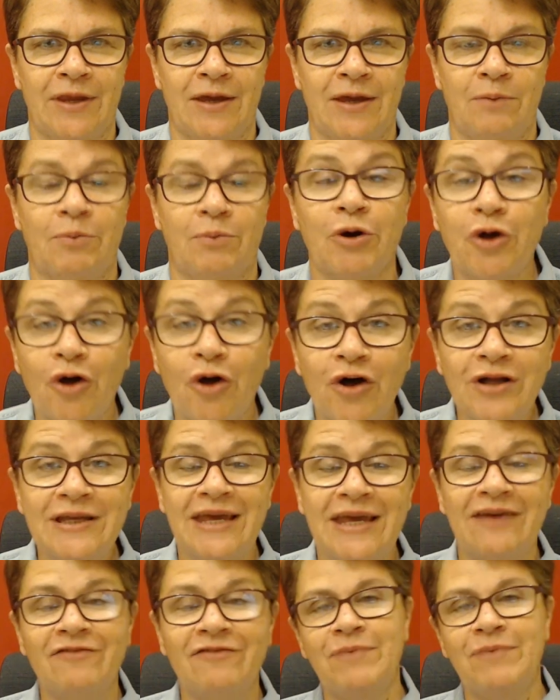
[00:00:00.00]
But God
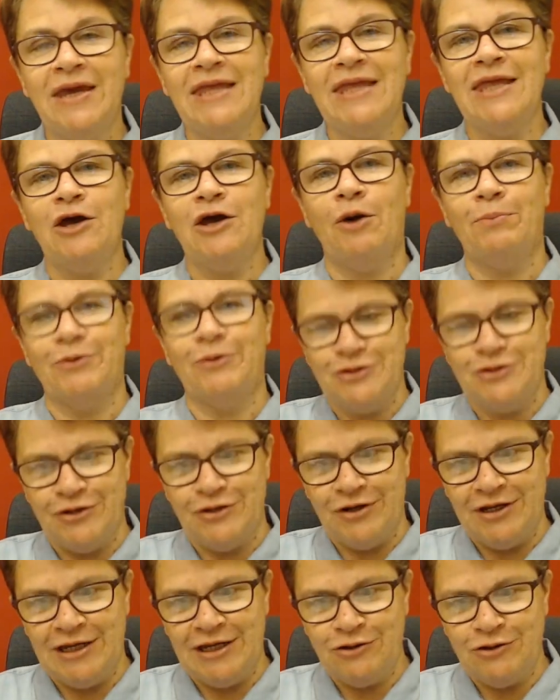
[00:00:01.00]
gave me the
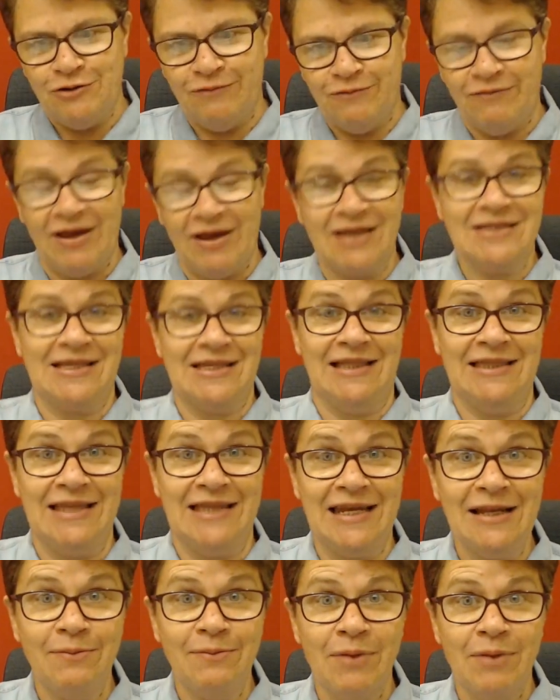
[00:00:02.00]
opportunity to invest a
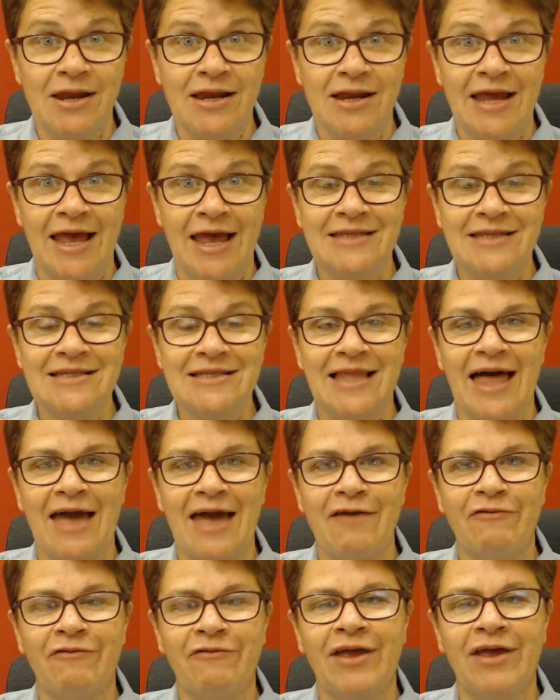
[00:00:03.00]
little bit in his
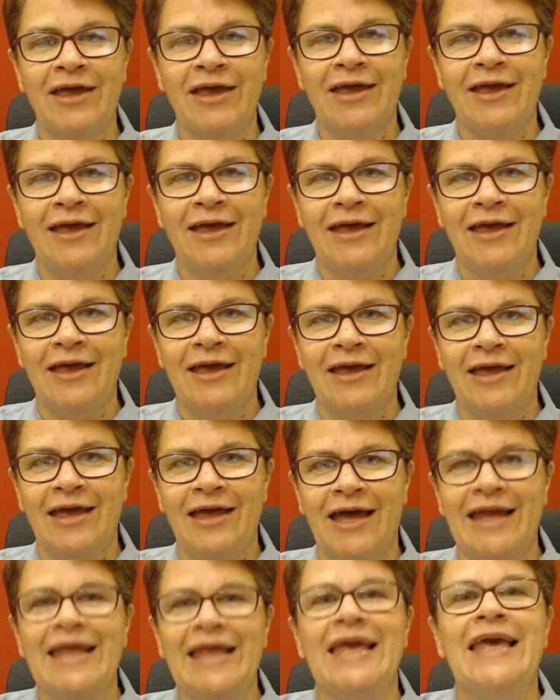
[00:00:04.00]
life,
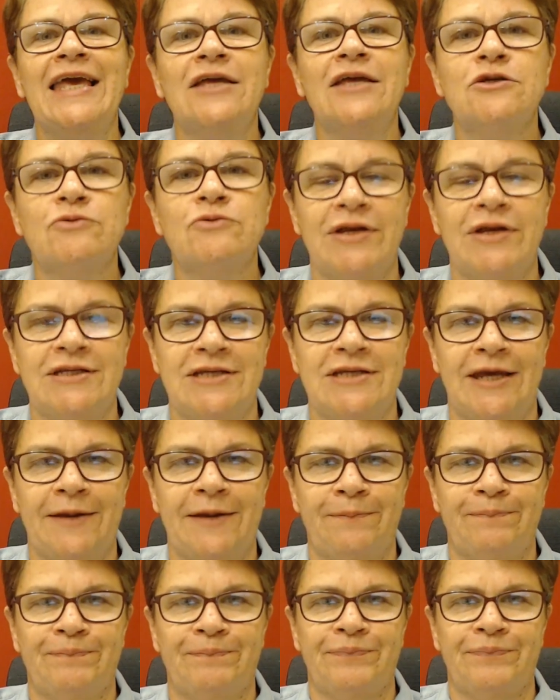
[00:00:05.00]
and he is reaching
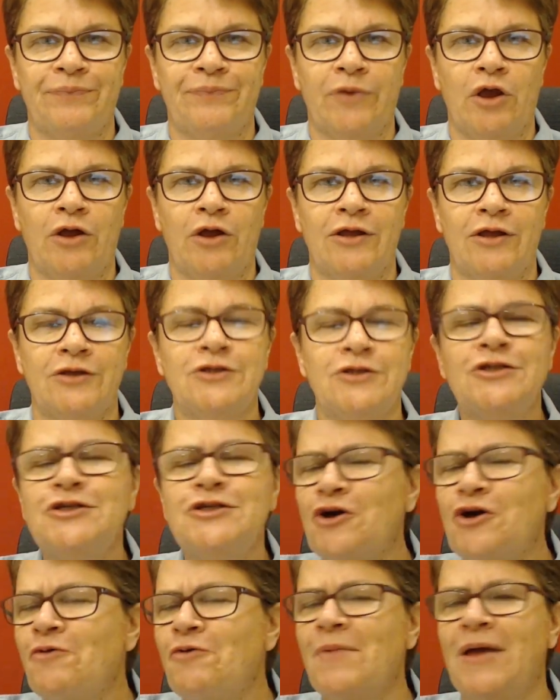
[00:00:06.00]

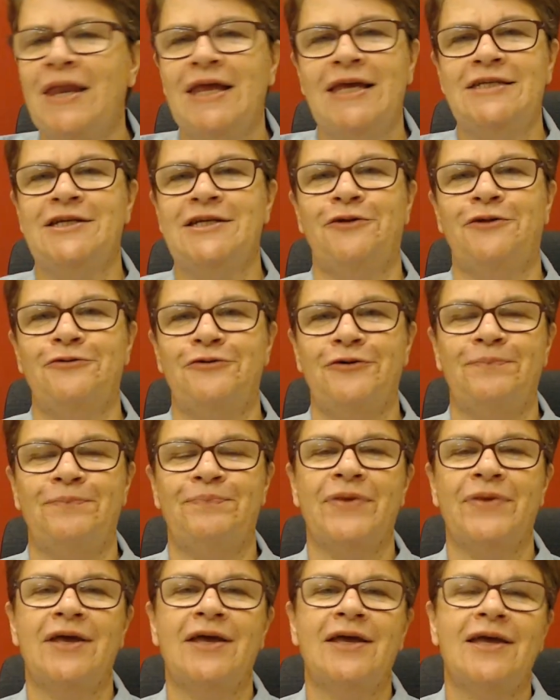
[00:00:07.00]
so many children
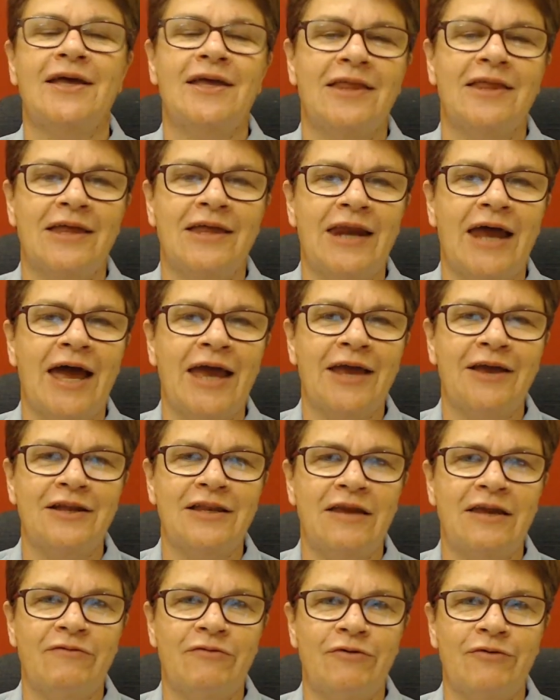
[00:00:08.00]
that I could
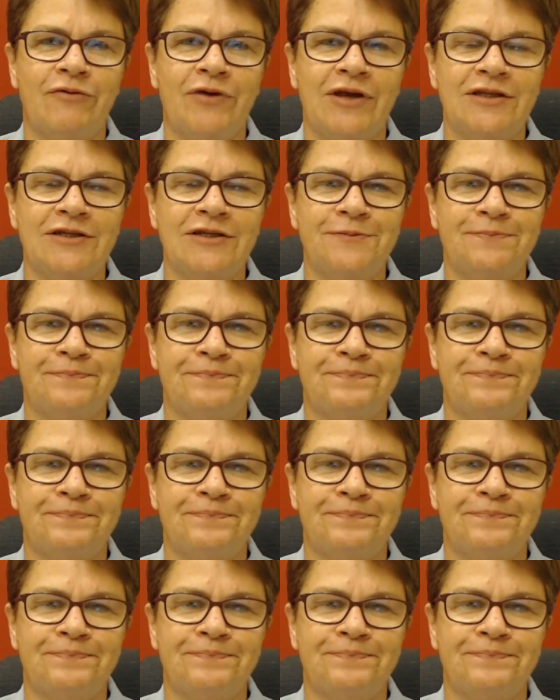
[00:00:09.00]
never reach.